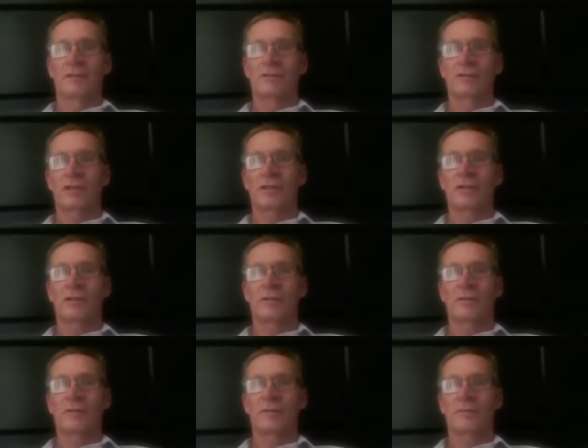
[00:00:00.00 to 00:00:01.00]

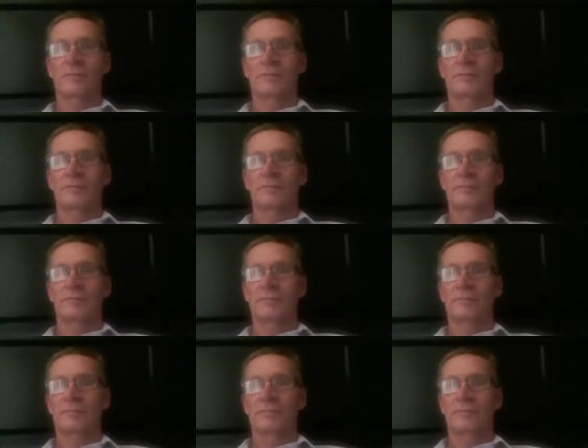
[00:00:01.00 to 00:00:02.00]
So
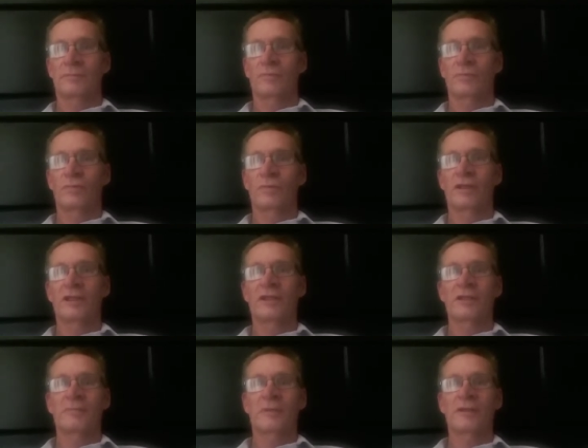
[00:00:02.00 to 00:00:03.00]

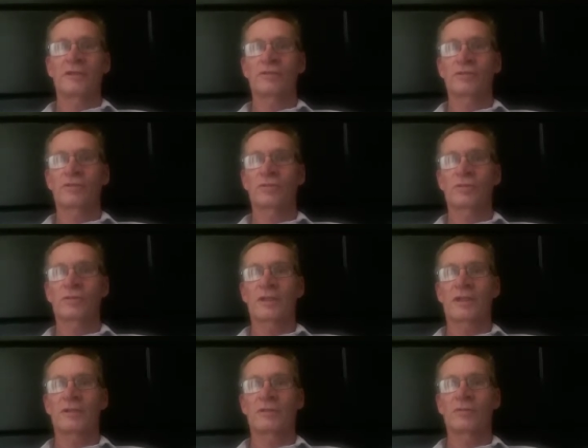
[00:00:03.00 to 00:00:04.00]
we managed to sort
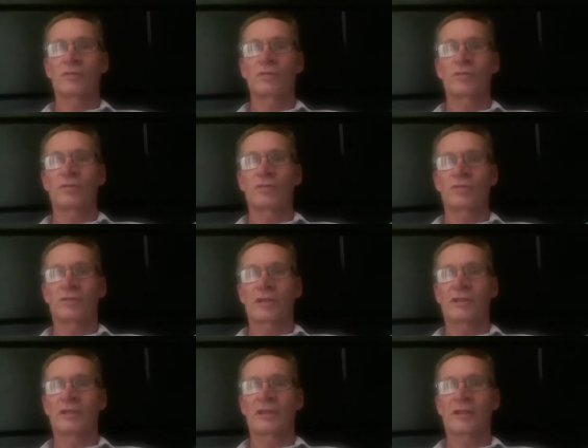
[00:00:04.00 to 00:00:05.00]
out who was going
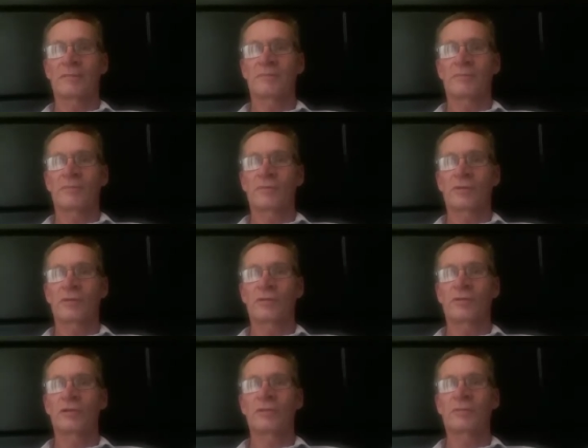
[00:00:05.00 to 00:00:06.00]
to come for the
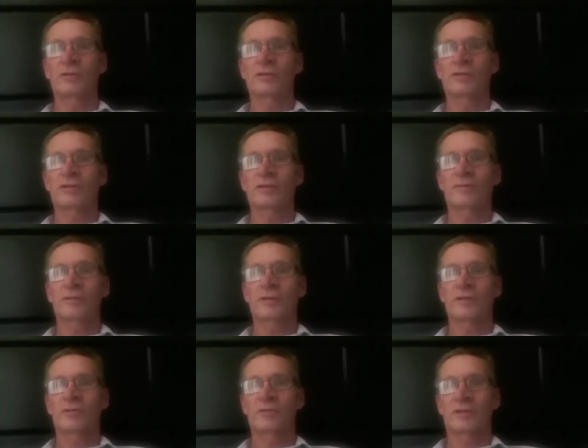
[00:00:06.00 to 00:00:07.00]
early morning service and
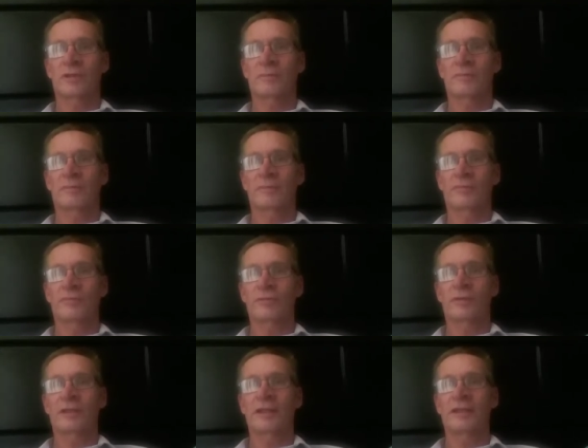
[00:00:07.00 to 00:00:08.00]
who would come for
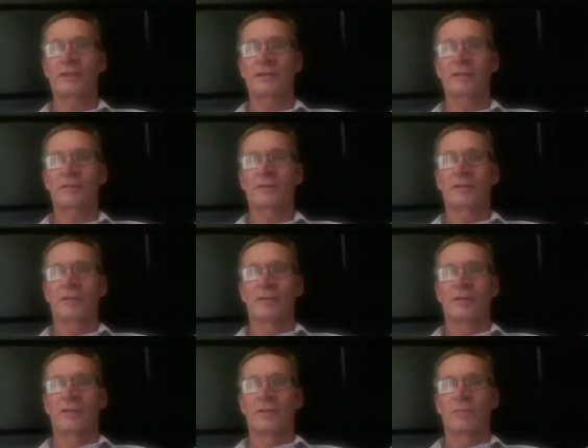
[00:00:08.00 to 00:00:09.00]
the later
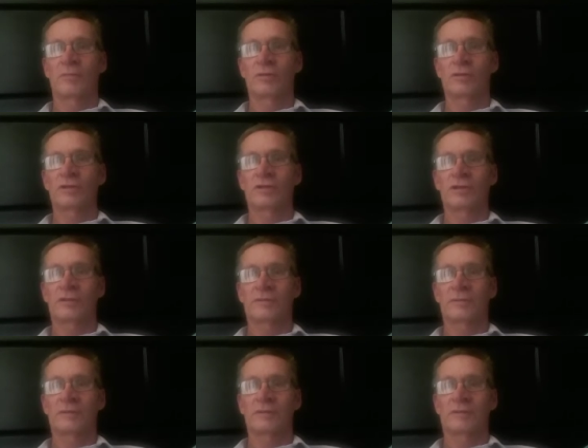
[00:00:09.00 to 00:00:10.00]
morning
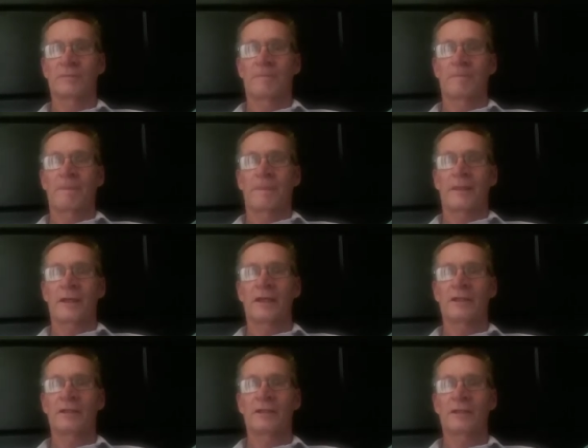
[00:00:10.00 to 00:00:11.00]
service.
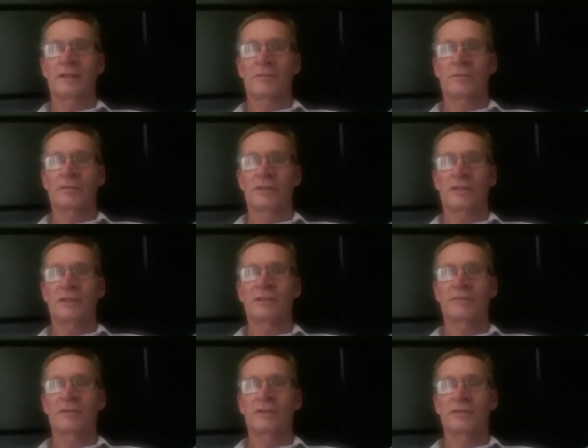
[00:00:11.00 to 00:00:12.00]
And then there was that
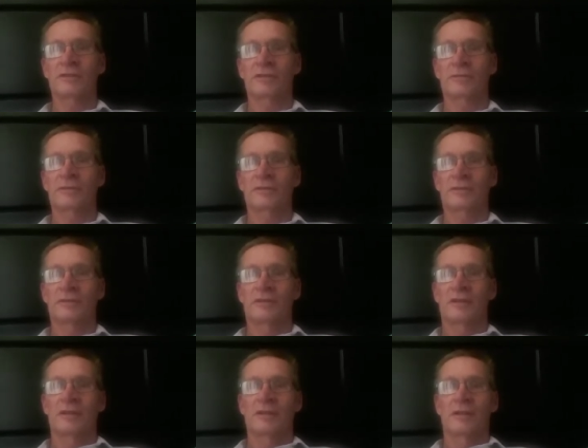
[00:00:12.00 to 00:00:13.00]
evening service.
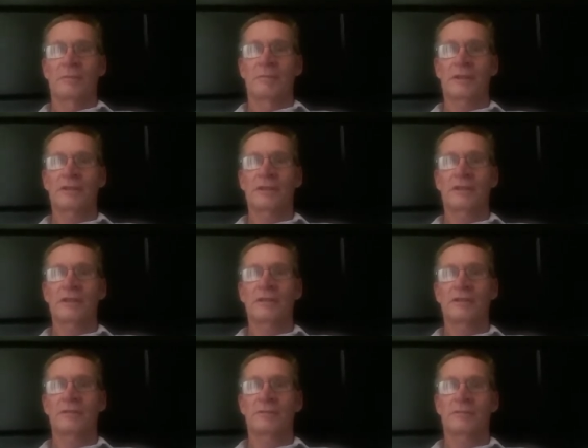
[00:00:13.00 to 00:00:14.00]
But then,